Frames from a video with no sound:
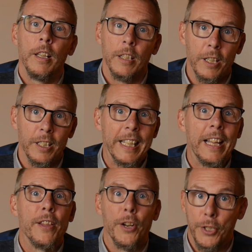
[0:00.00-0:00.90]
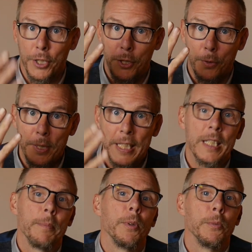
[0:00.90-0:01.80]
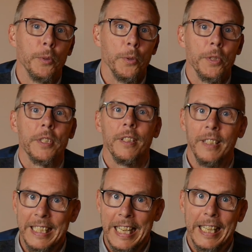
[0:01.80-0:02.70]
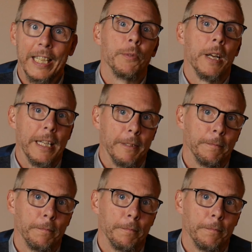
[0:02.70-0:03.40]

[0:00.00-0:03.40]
Luckily, there are just 3 simple rules to getting it right.